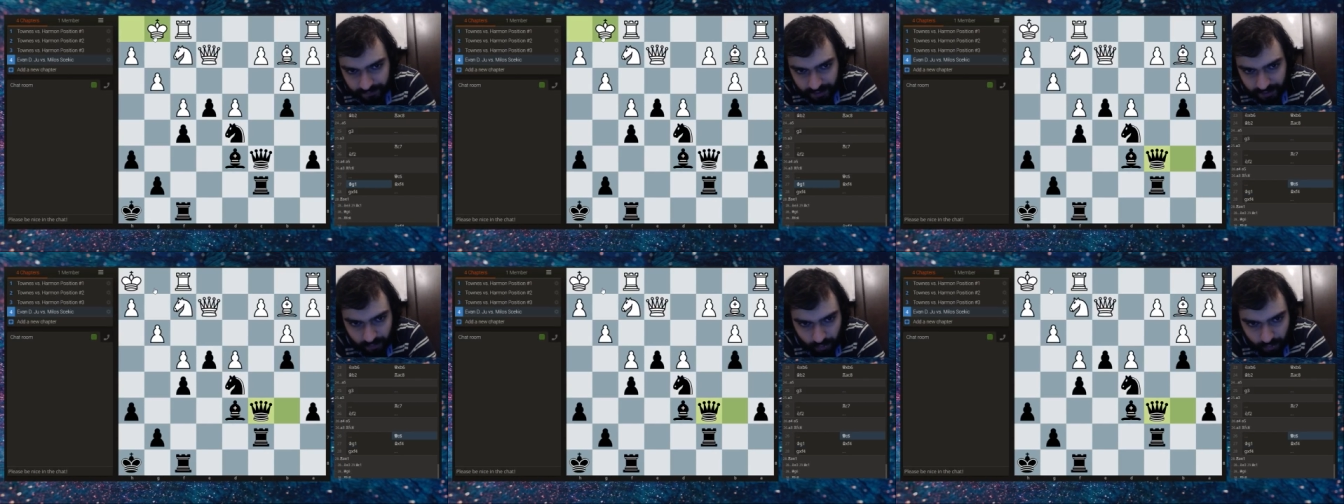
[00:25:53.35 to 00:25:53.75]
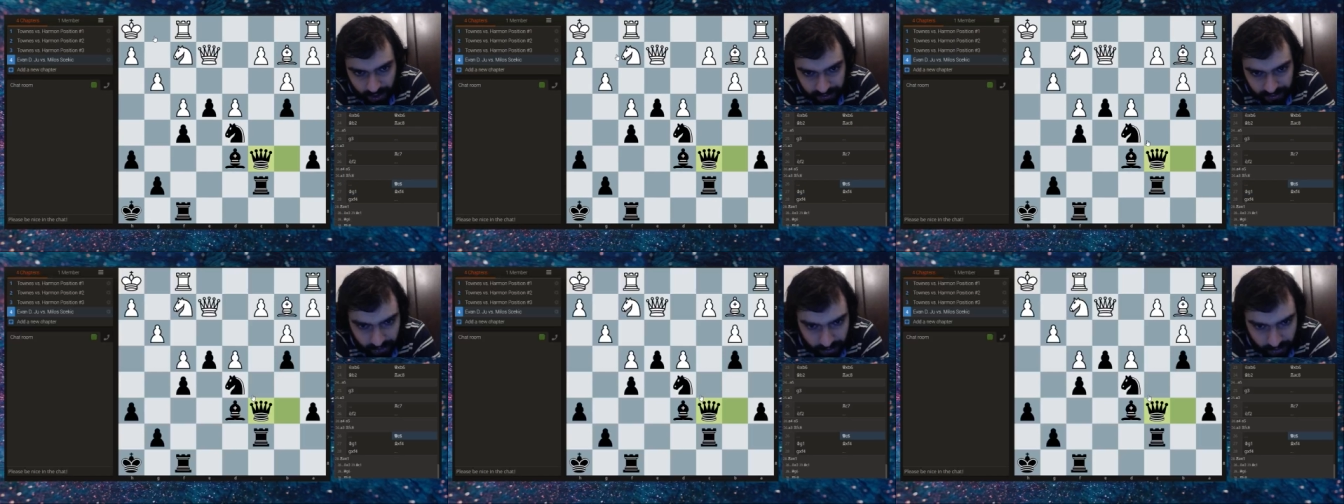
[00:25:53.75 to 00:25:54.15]

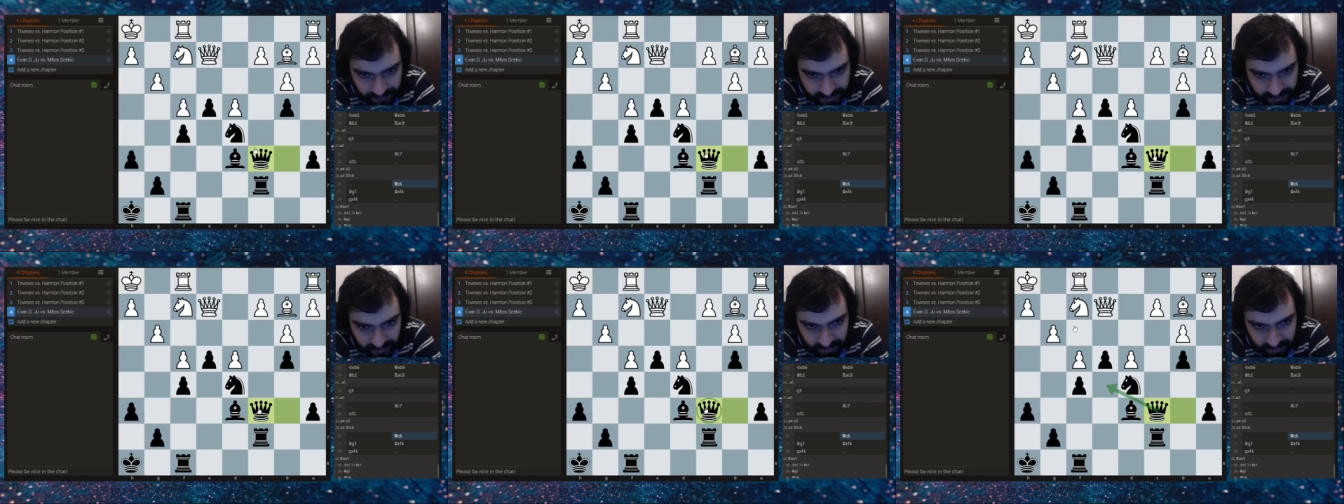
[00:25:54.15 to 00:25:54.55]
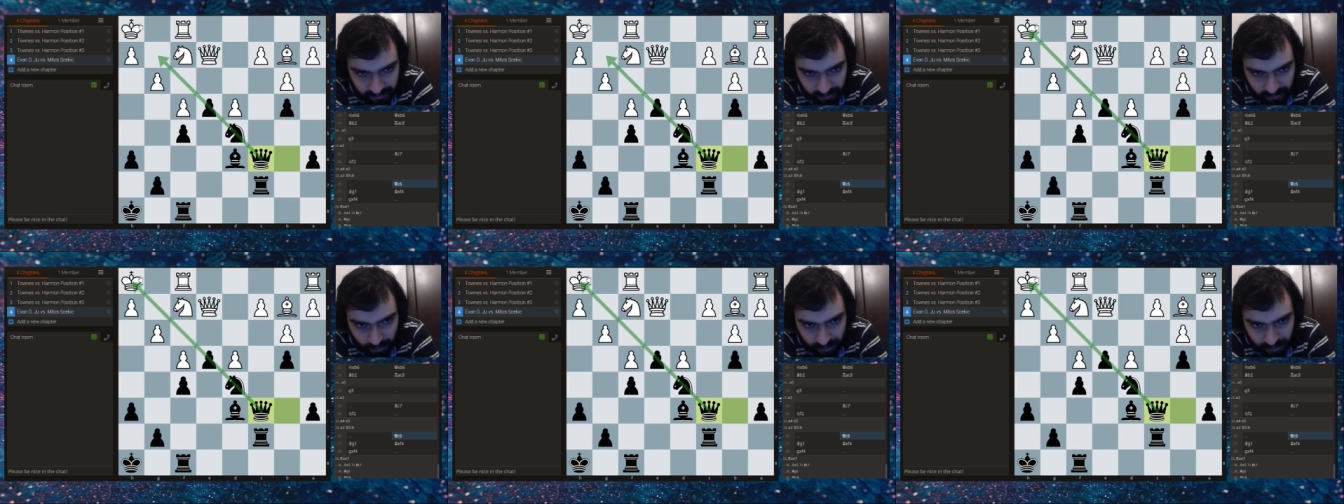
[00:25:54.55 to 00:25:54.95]
white obviously
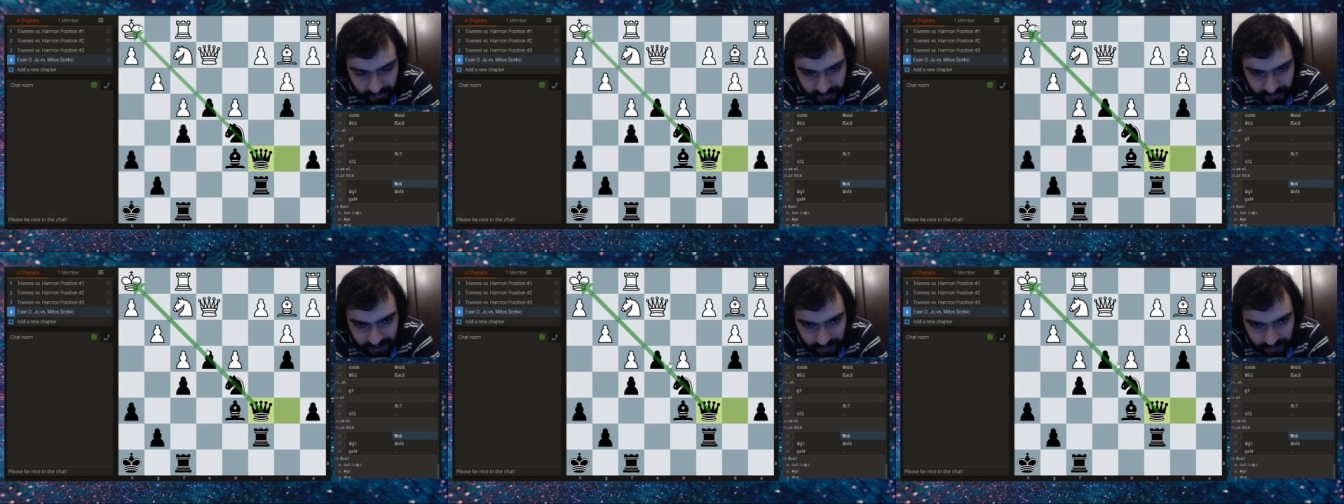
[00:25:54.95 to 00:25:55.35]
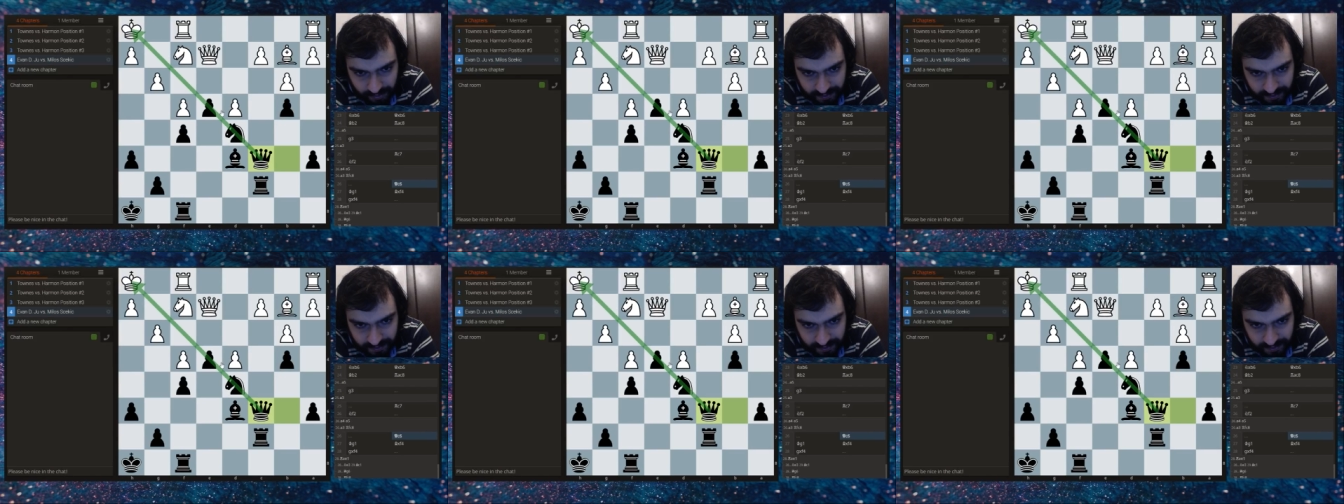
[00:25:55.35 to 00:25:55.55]
didn't want to see